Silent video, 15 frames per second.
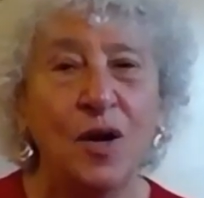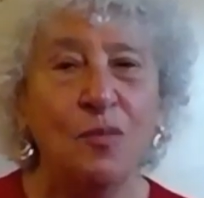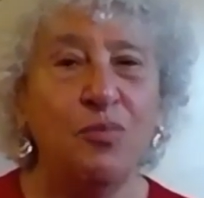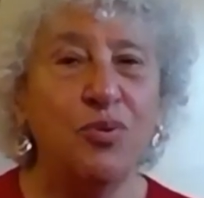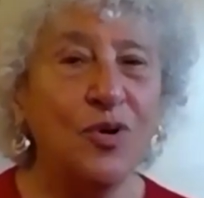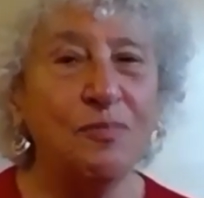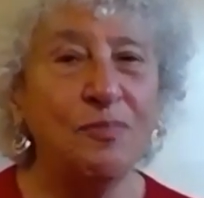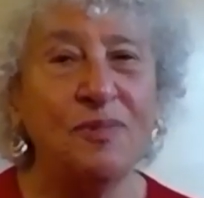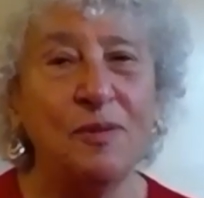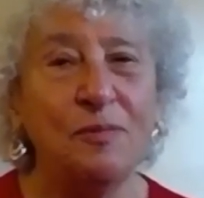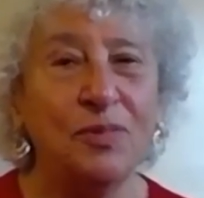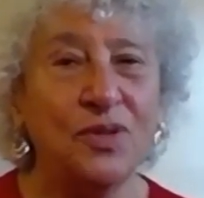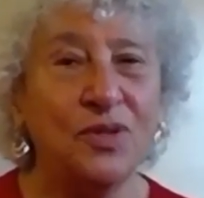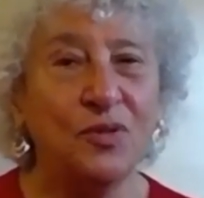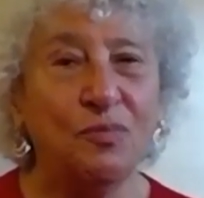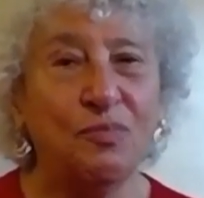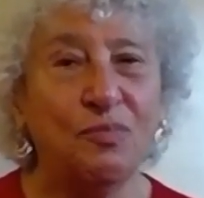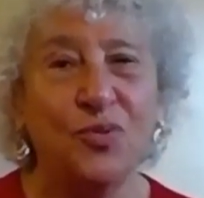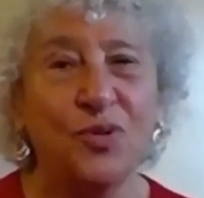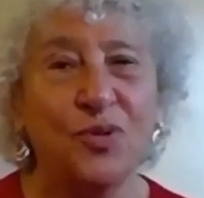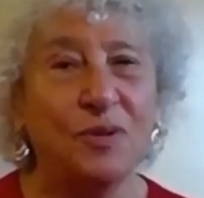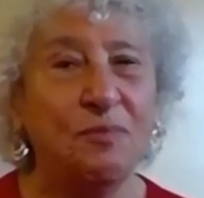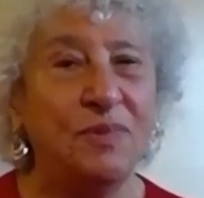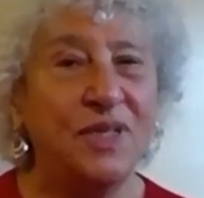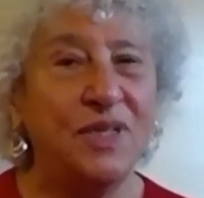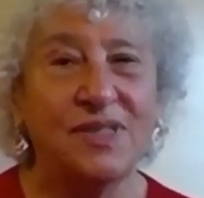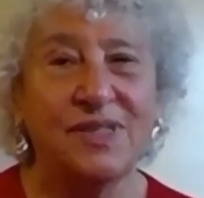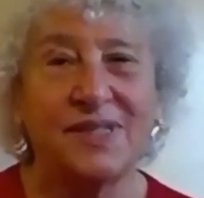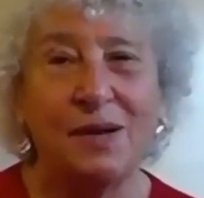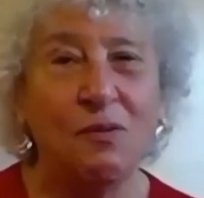poor people are poor
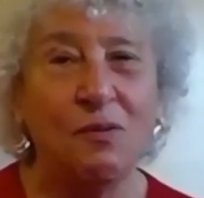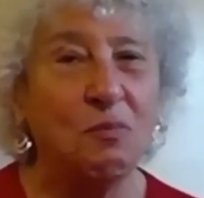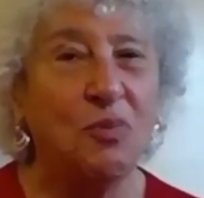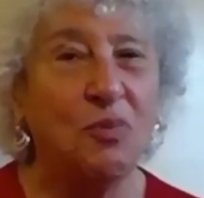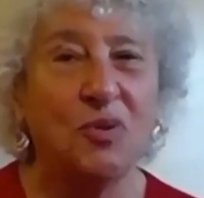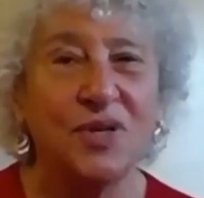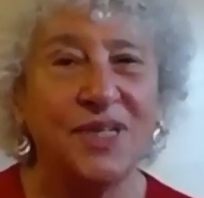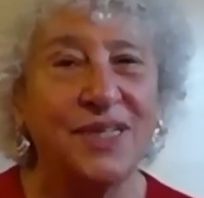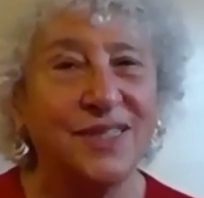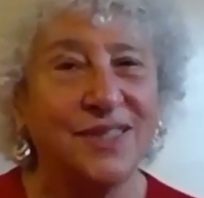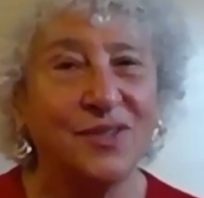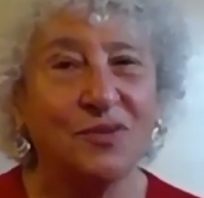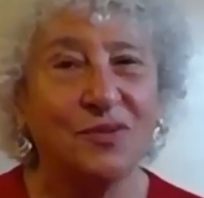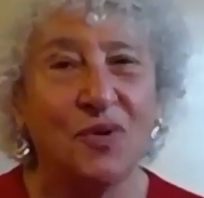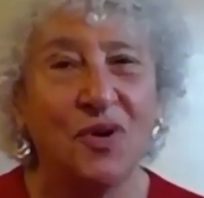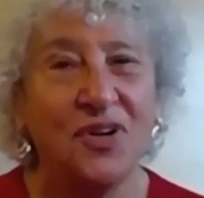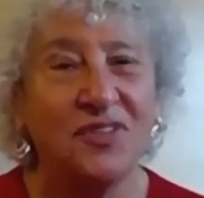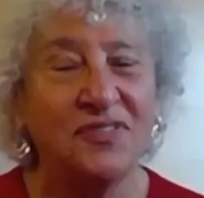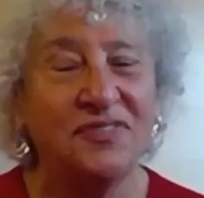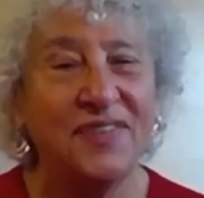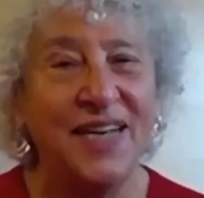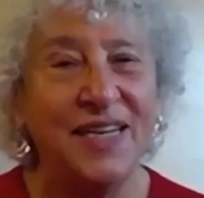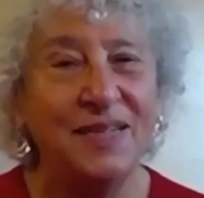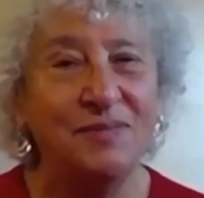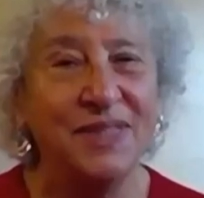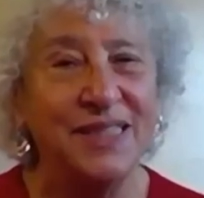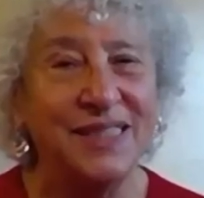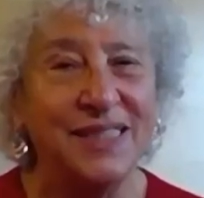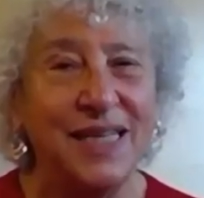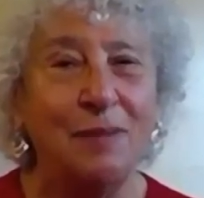because they were born into the wrong
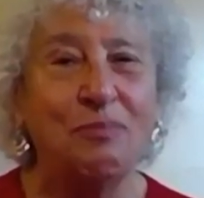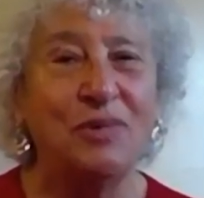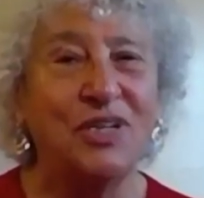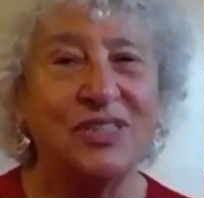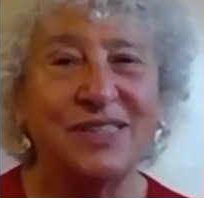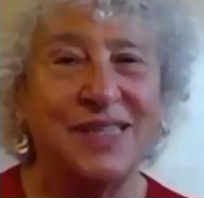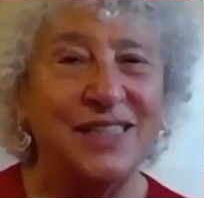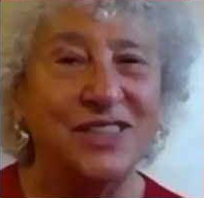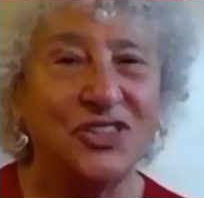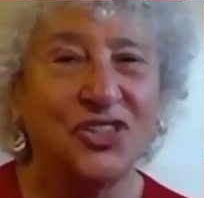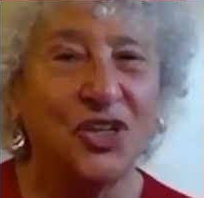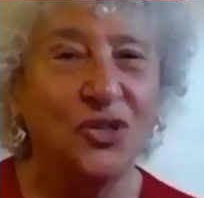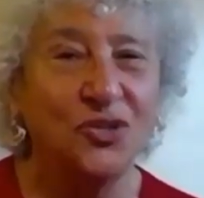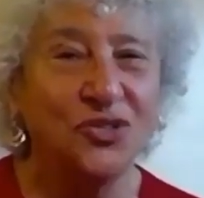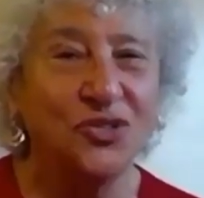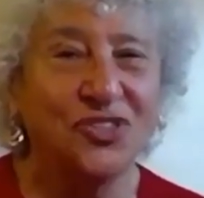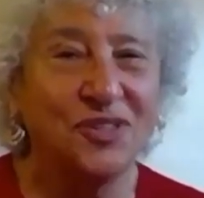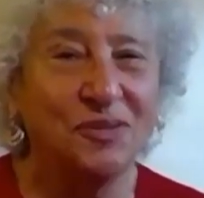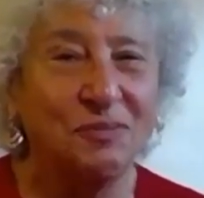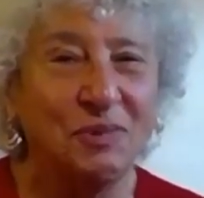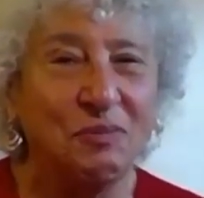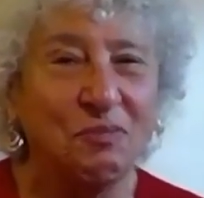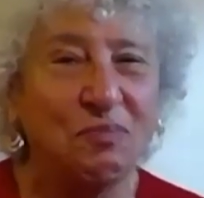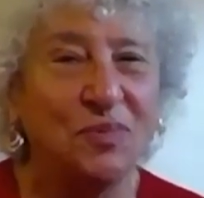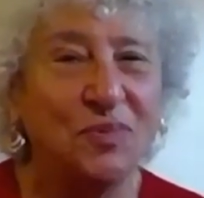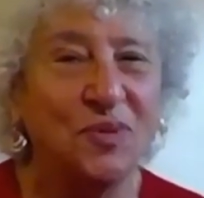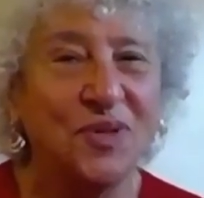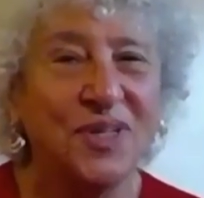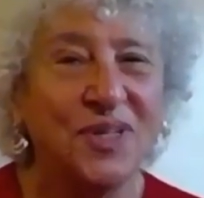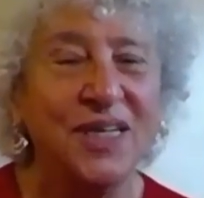families, not because they chose to be
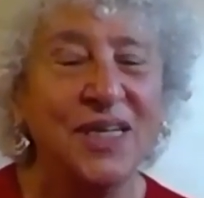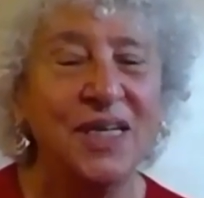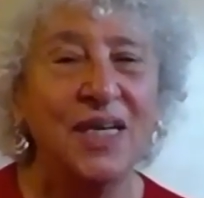poor.